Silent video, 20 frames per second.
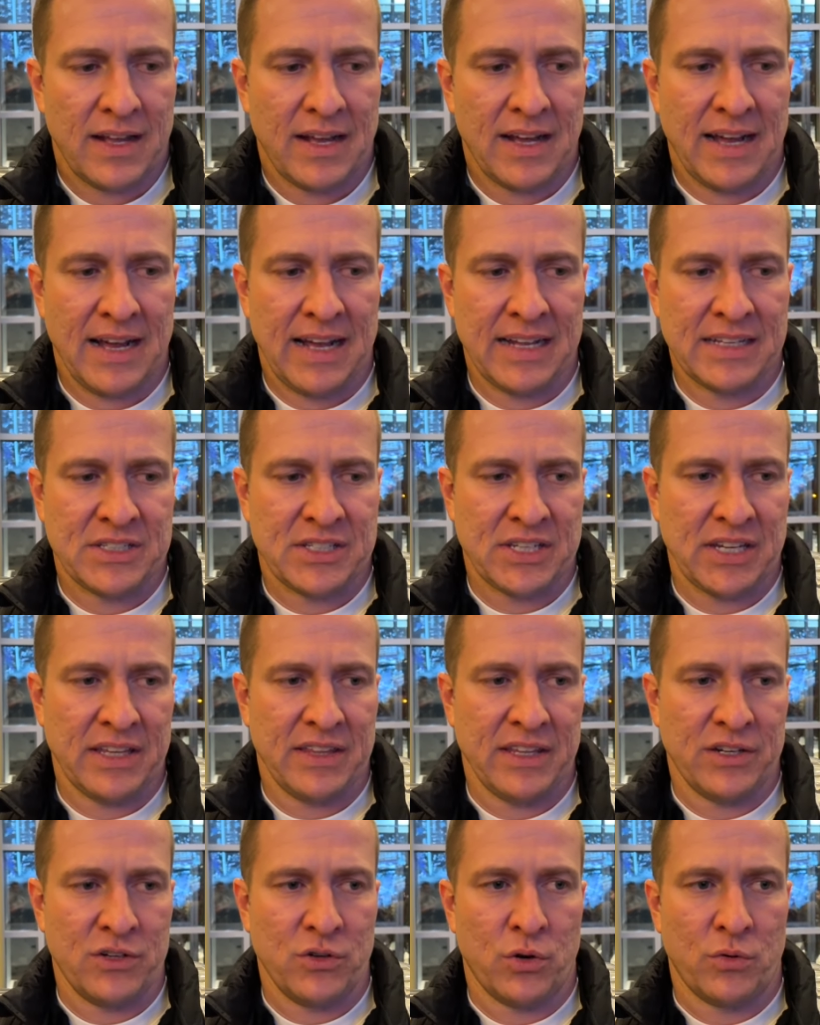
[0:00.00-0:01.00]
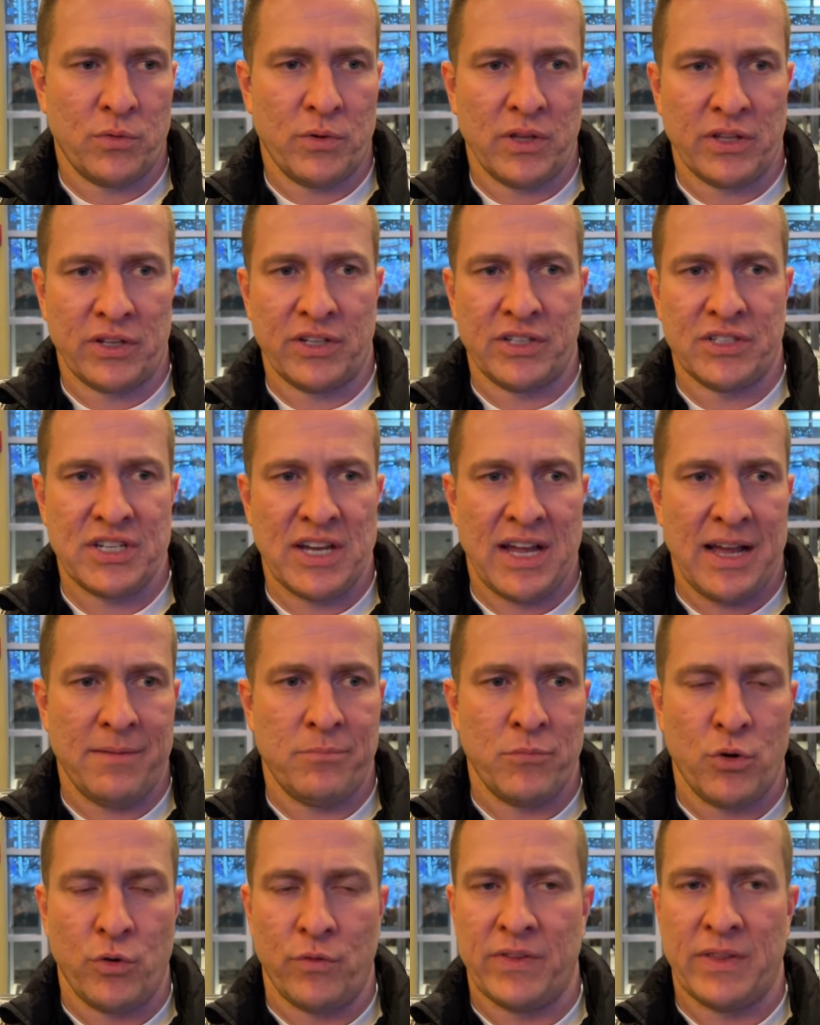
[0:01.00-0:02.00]
I'd say they do a really good job
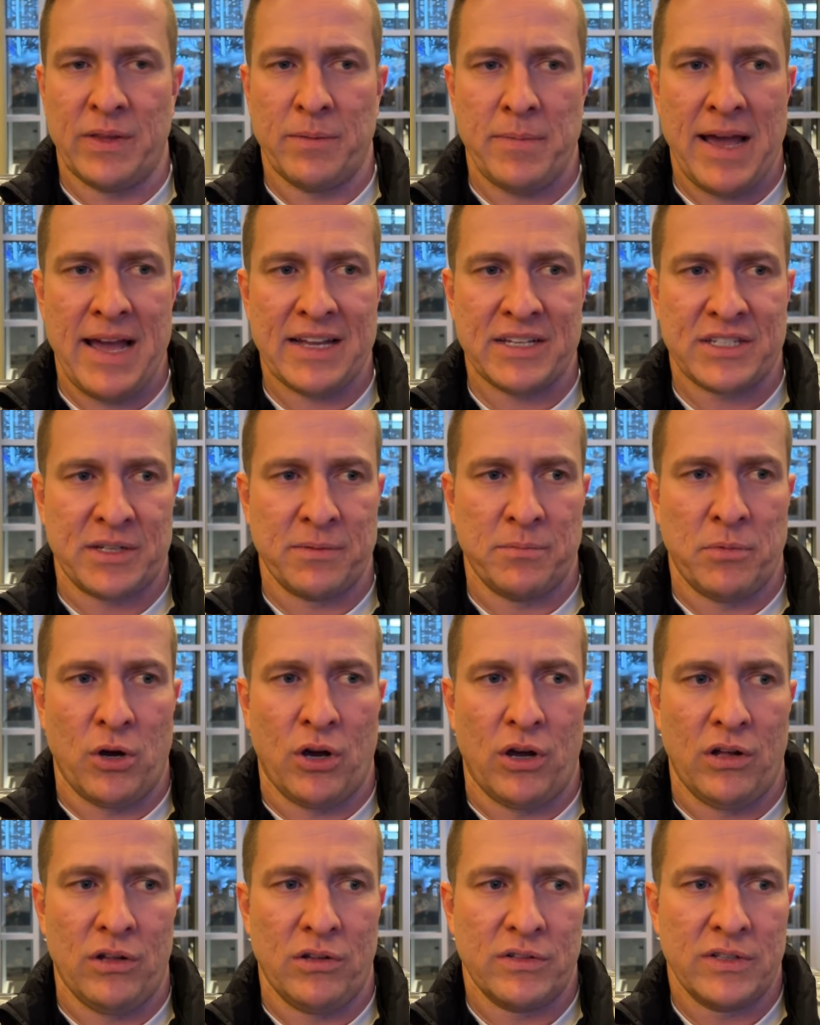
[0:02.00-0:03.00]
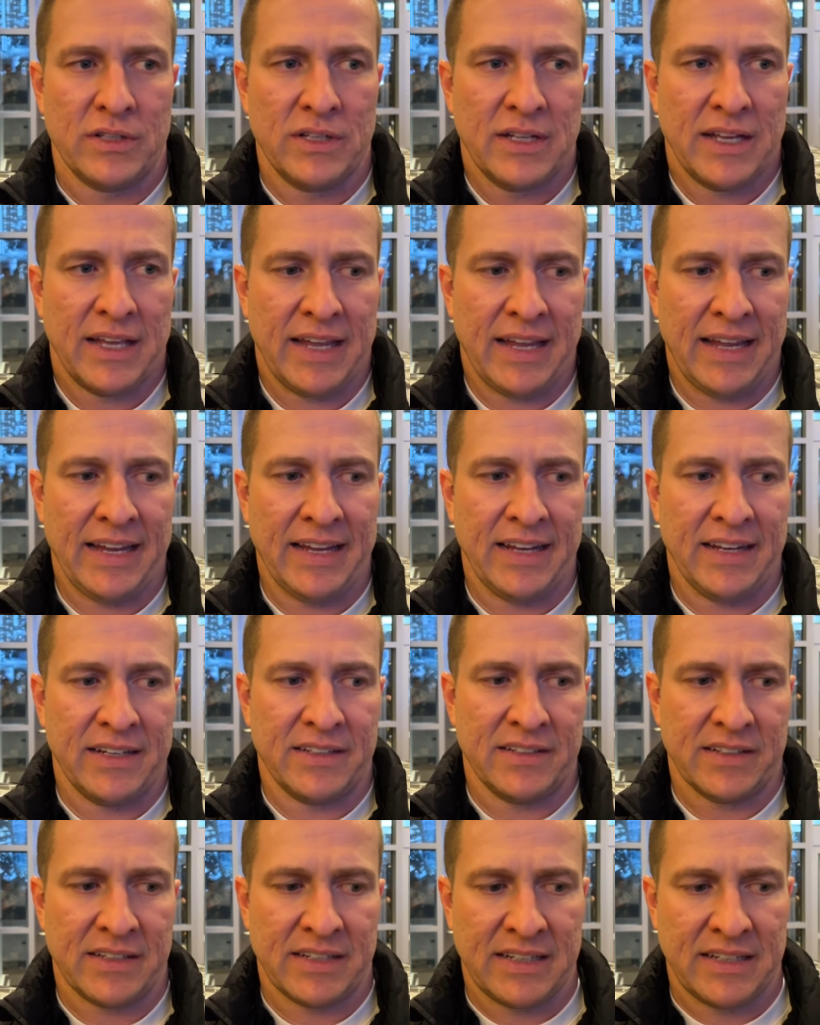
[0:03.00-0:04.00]
moving the basketball,
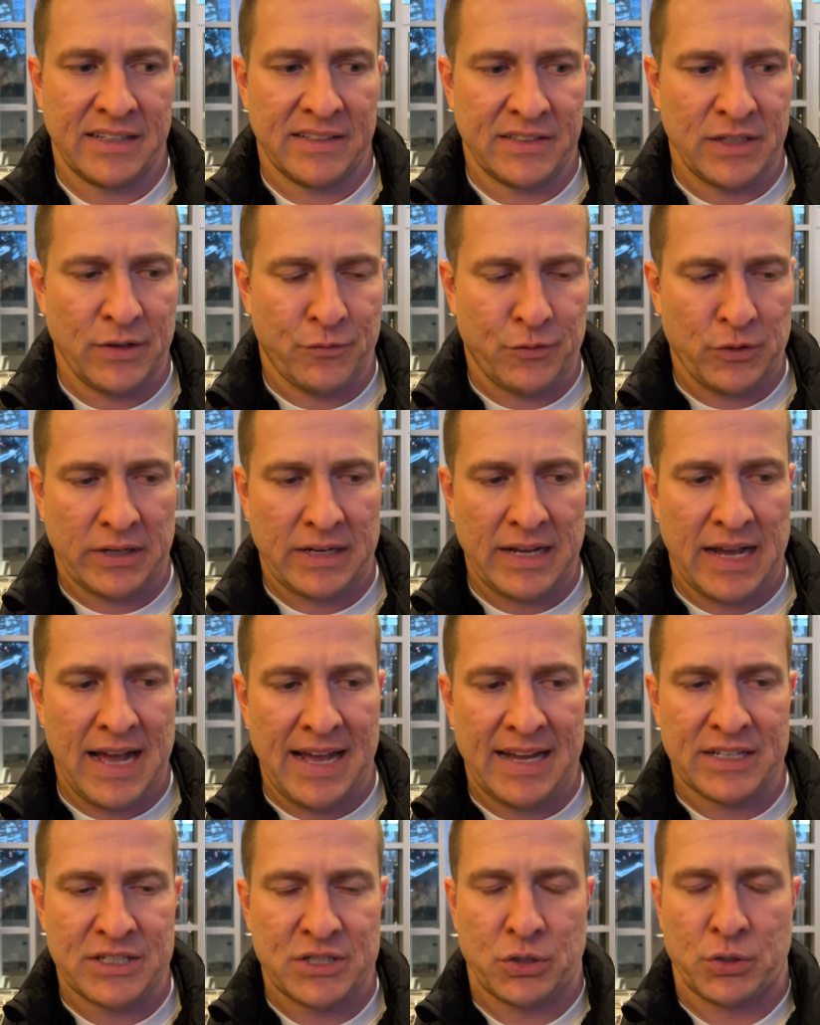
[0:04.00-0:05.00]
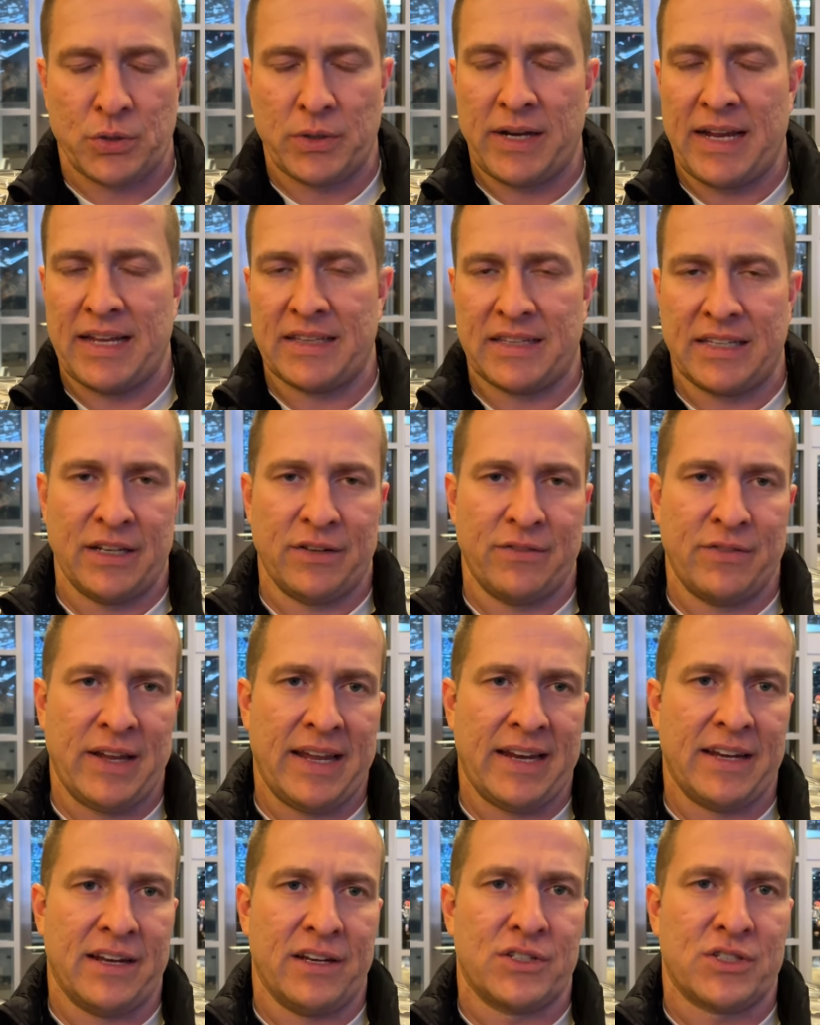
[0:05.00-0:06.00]
and different guys create the
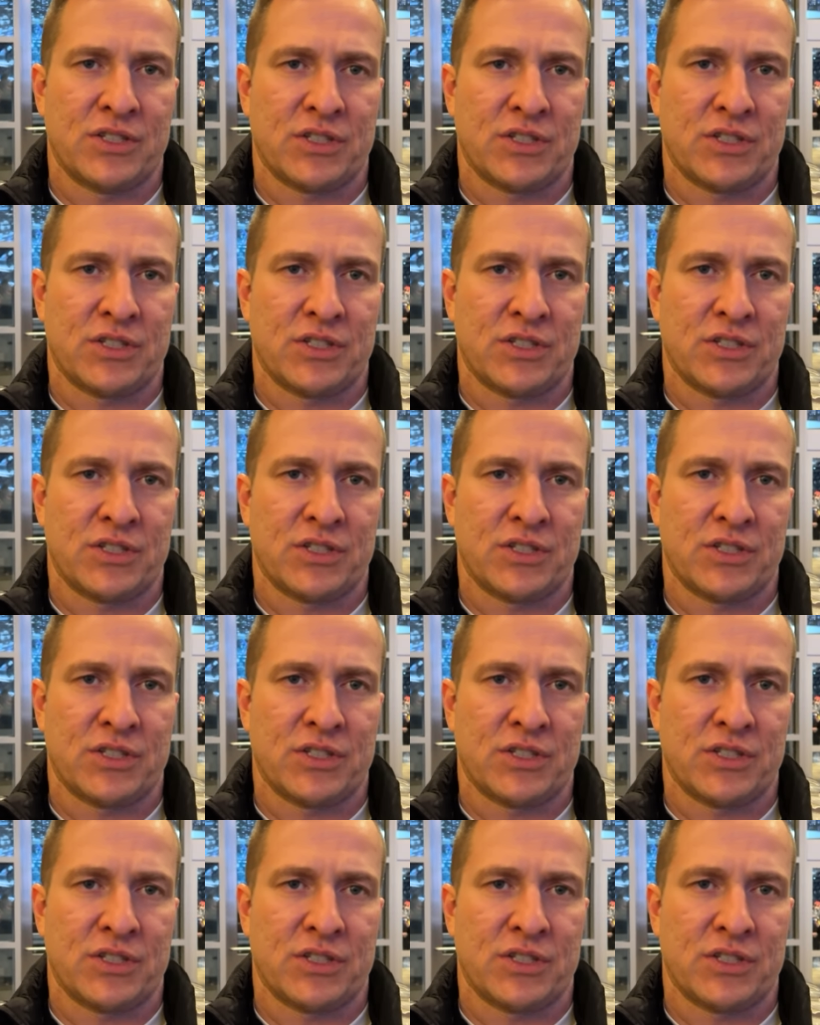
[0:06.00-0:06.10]
advantage.